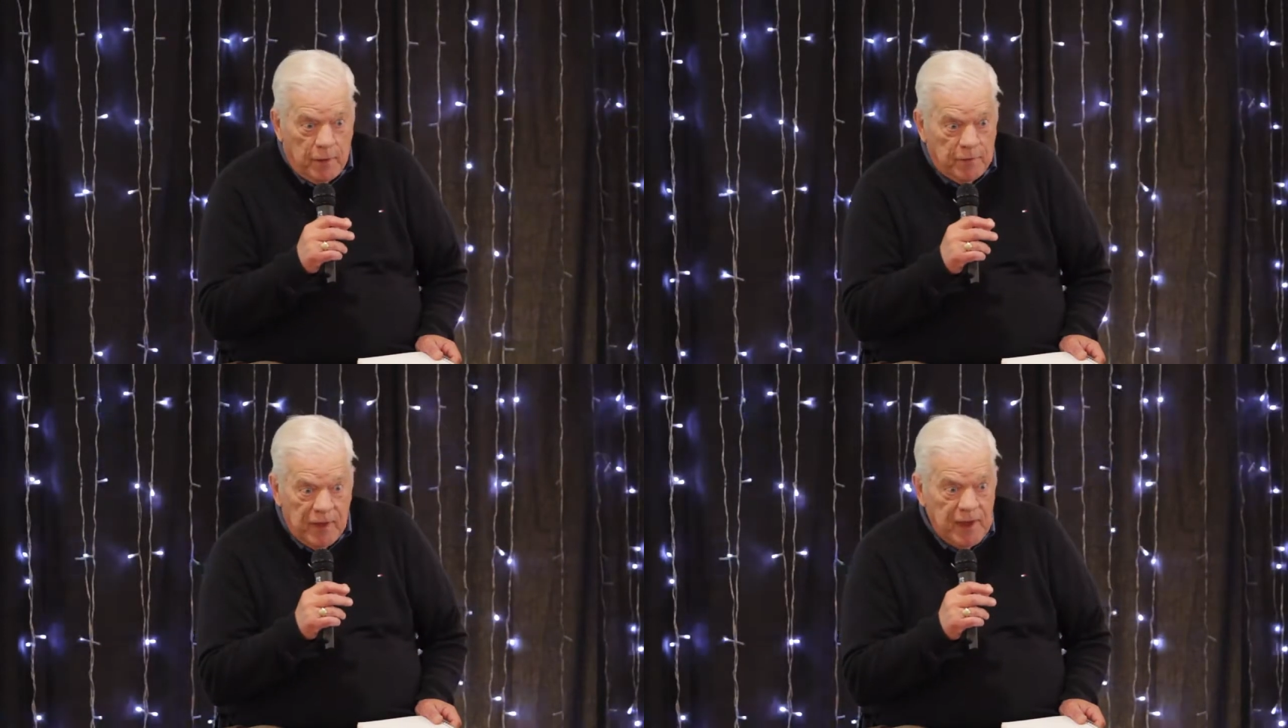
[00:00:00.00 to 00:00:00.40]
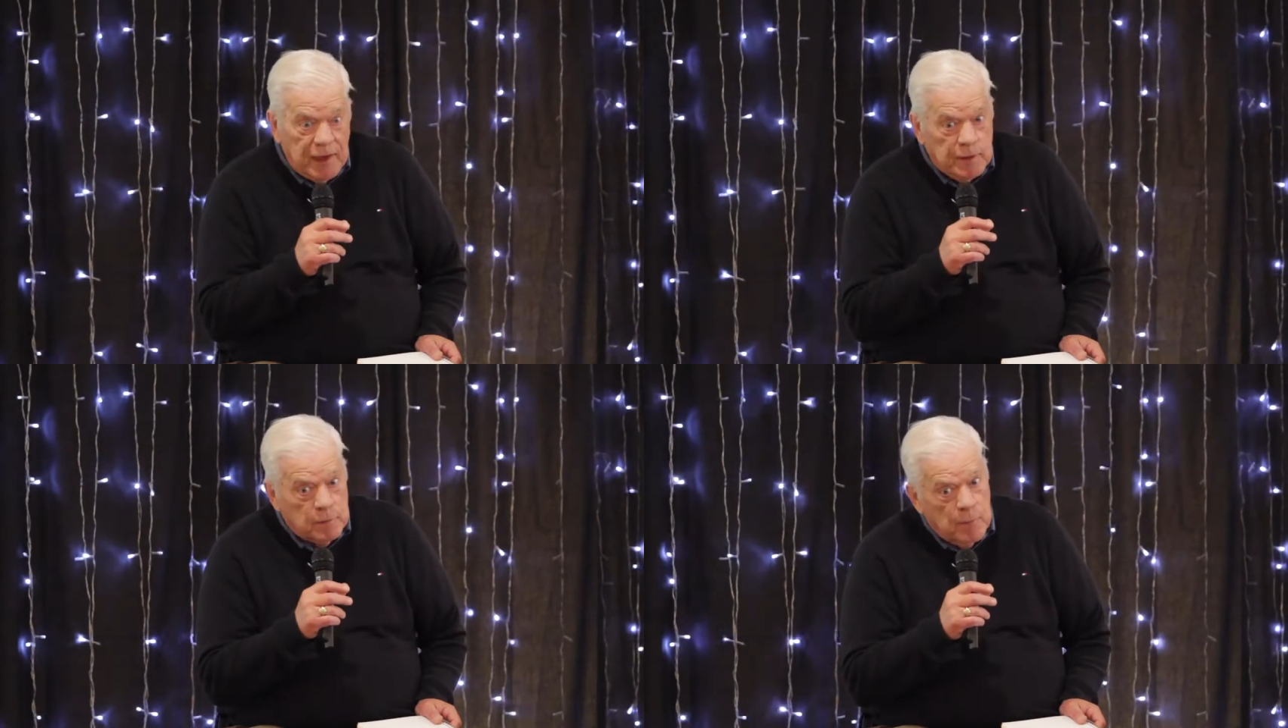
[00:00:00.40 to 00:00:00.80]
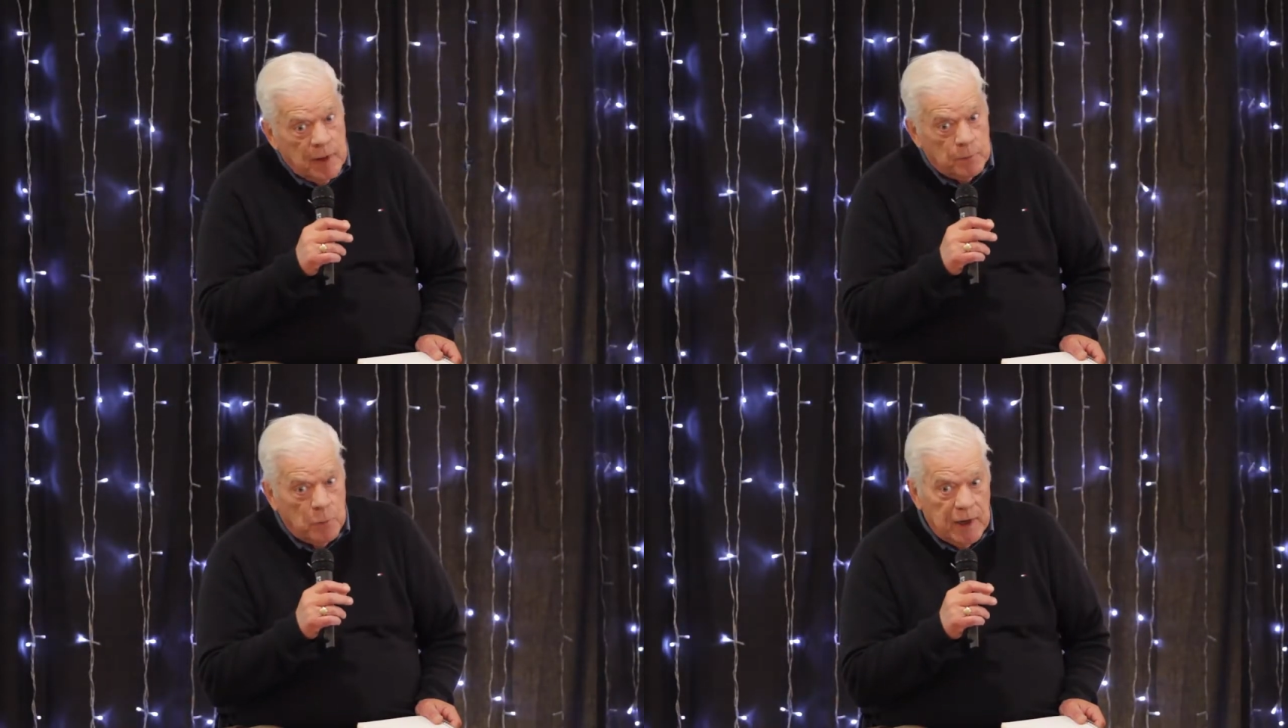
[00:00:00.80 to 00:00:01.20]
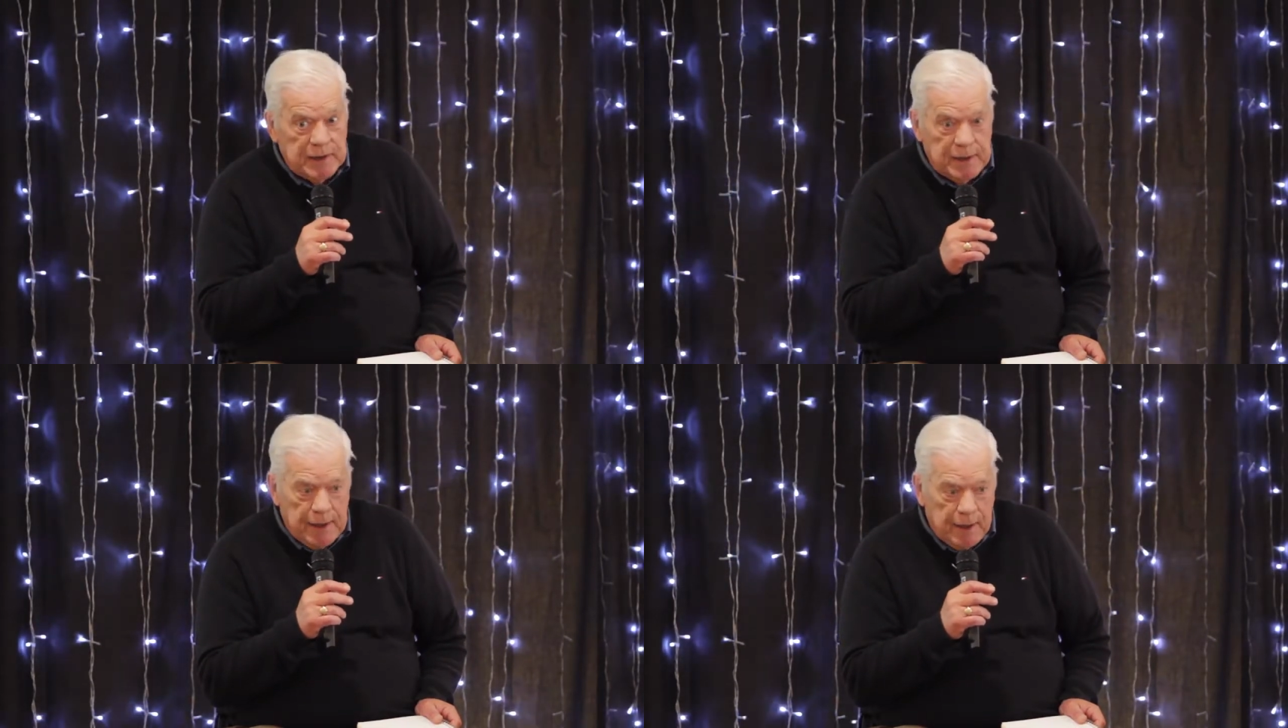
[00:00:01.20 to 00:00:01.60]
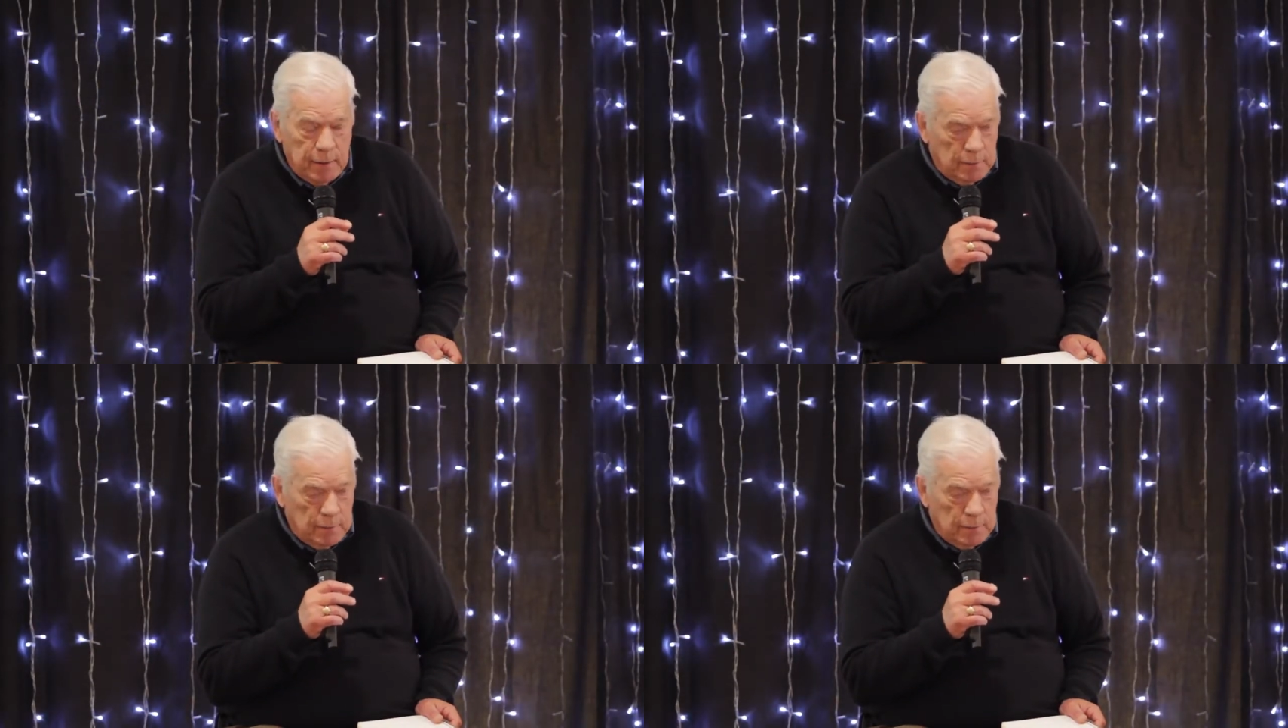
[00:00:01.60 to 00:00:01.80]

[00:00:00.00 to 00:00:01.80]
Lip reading: They hadn't met Brenda yet,